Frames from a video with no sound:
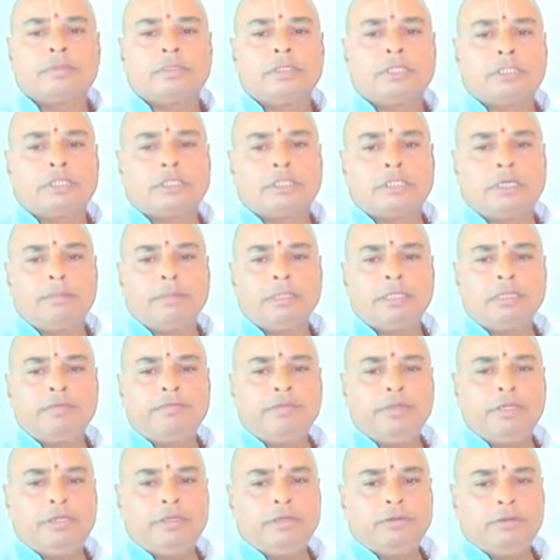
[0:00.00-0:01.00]
In some
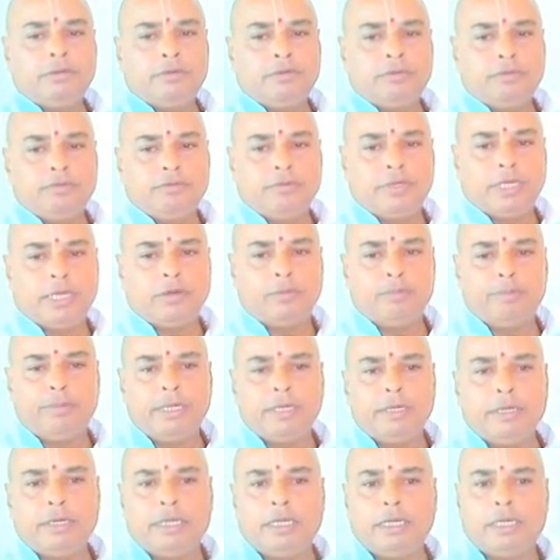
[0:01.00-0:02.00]
other video, we have
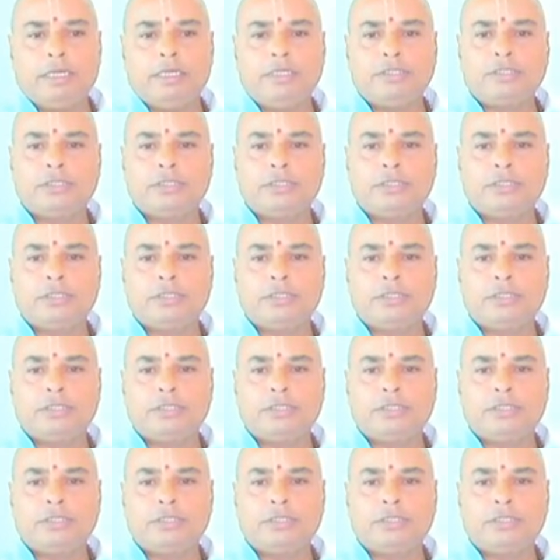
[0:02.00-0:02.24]
been